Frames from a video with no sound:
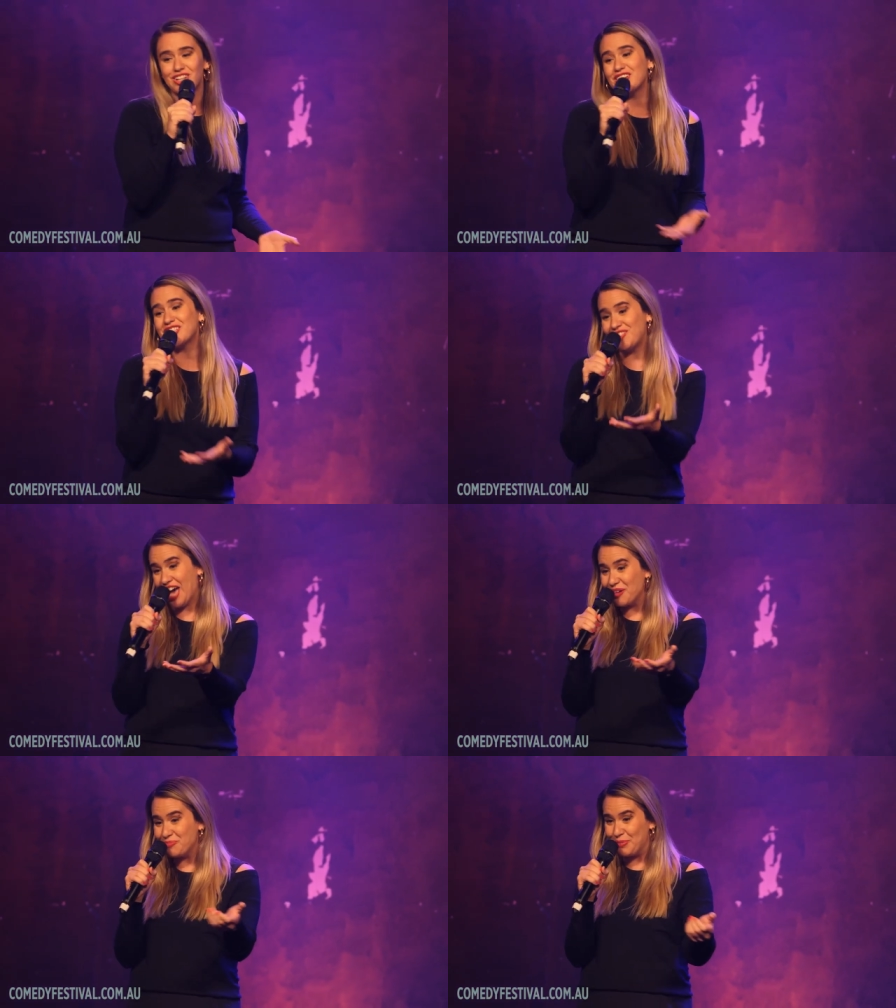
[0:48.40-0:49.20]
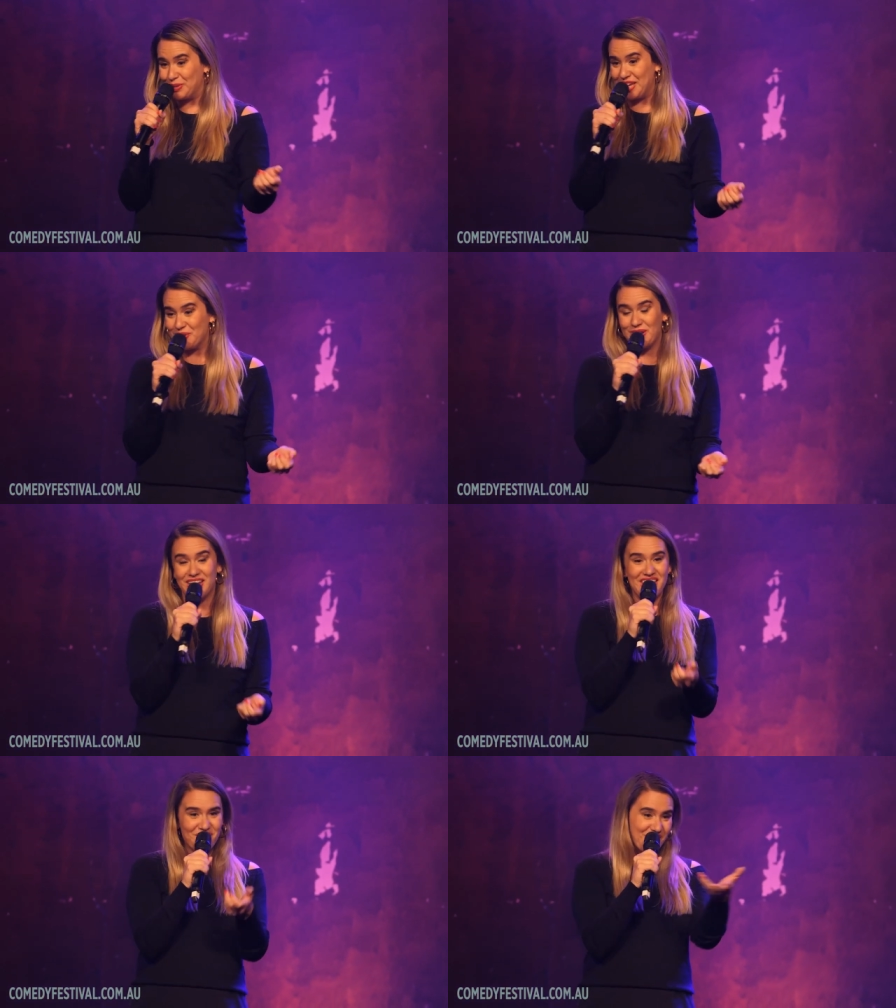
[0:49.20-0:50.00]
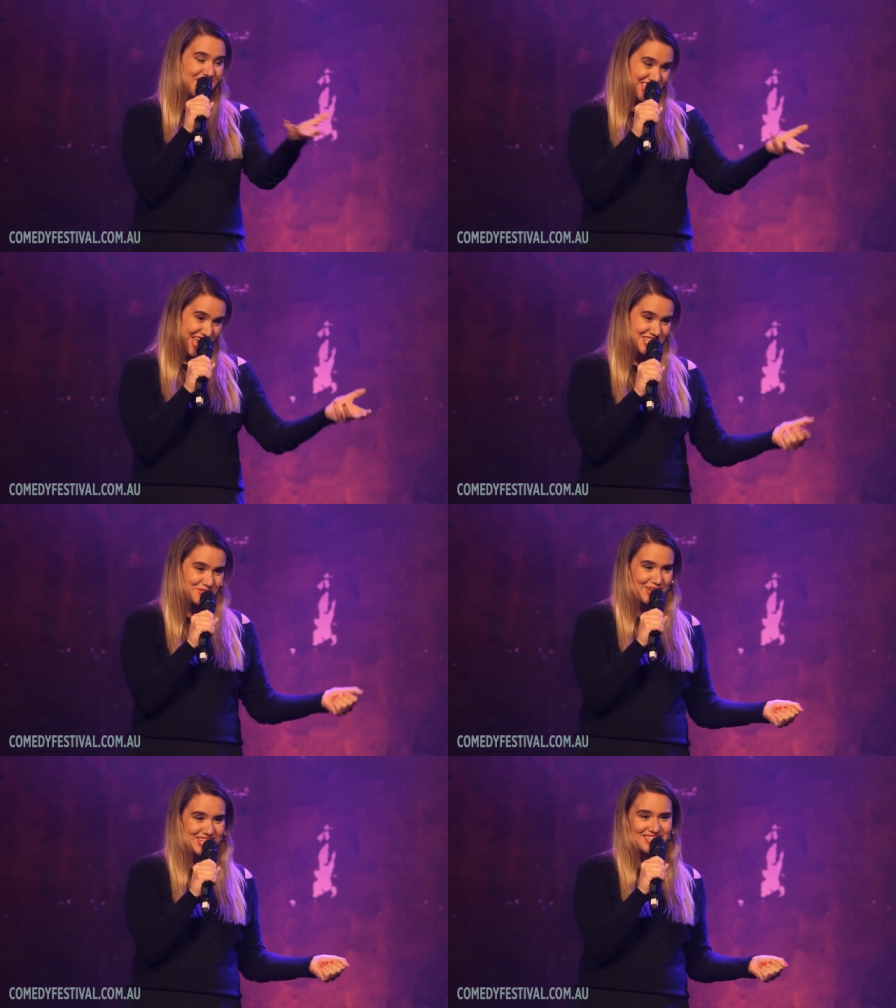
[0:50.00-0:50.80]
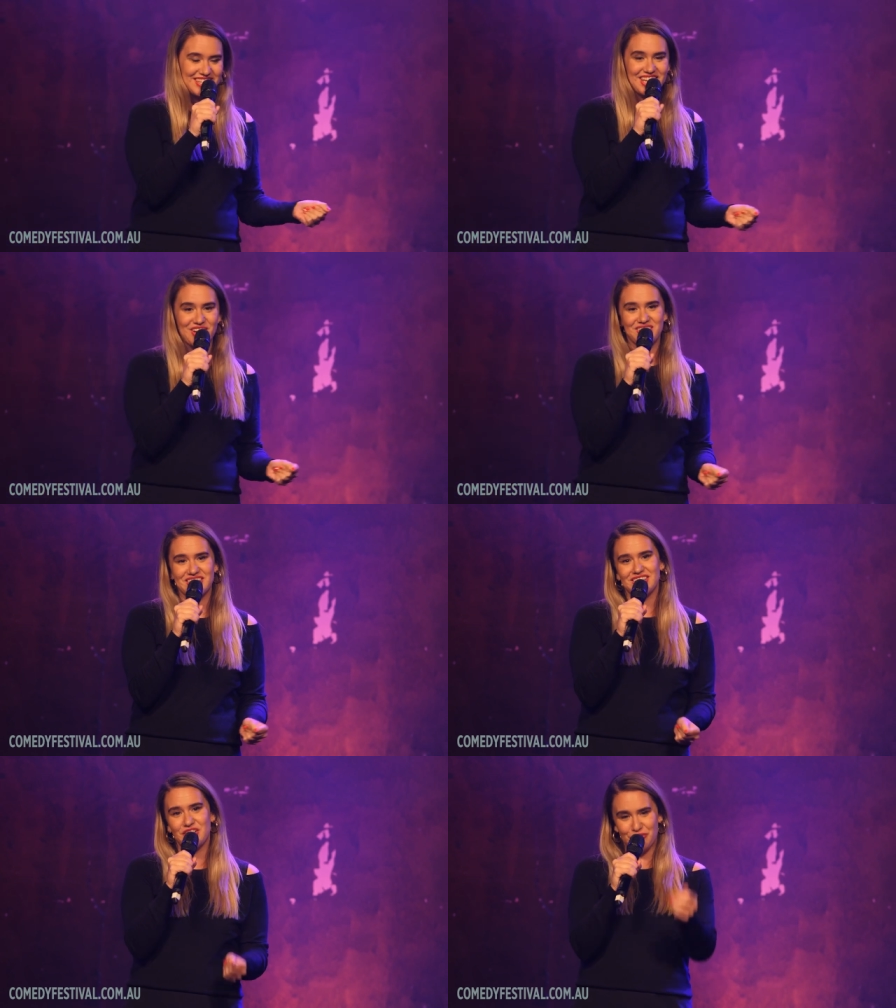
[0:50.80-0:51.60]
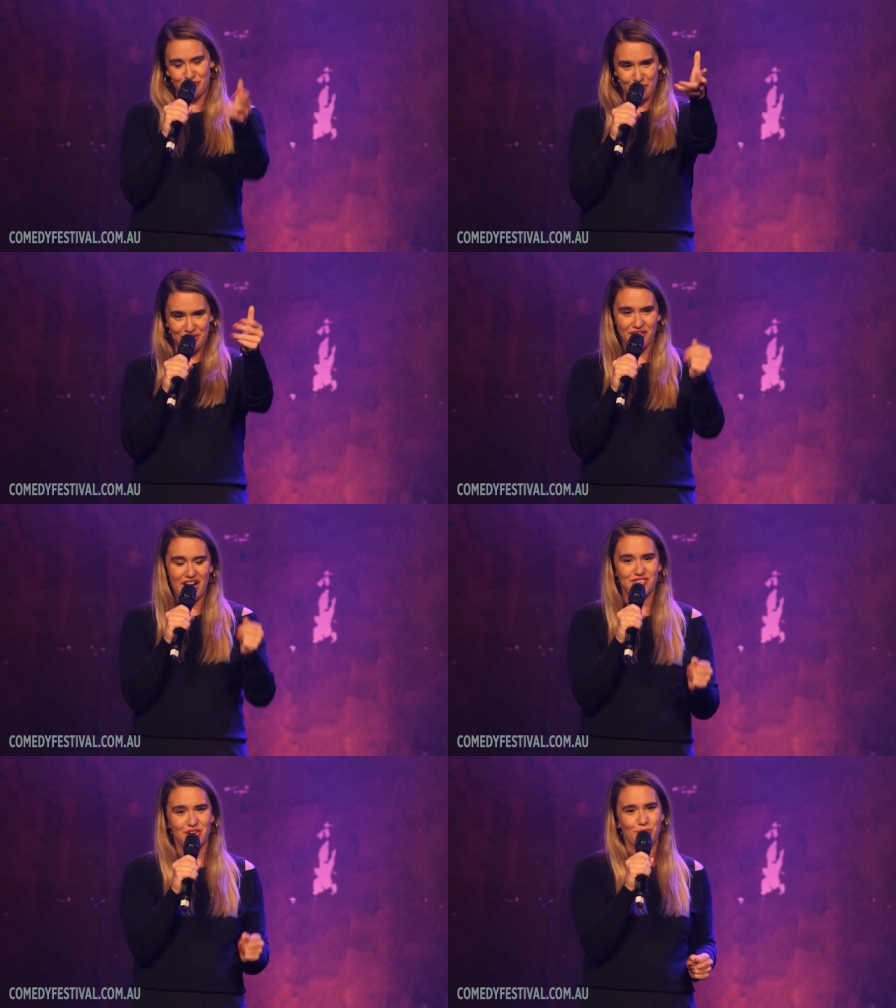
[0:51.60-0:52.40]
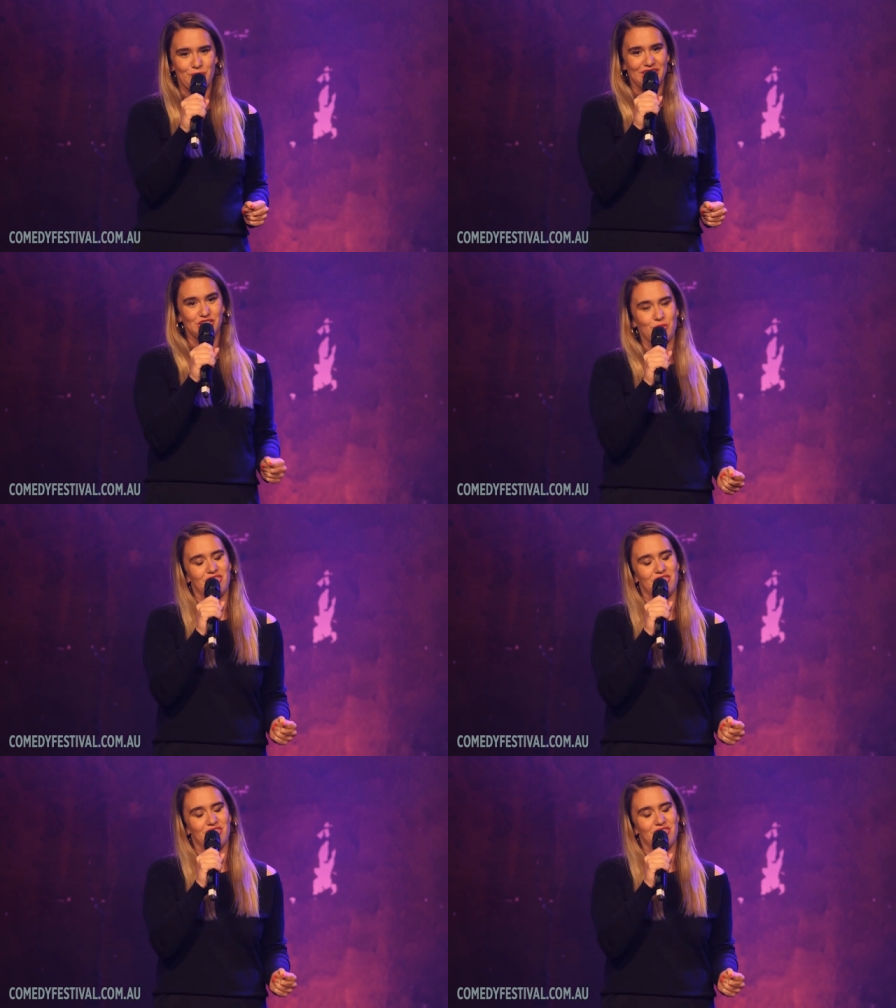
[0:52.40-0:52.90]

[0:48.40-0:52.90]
There are lots of young people here. We're, we're at the E S P Y in St Kilda. There's a lot of forty-five-year-old men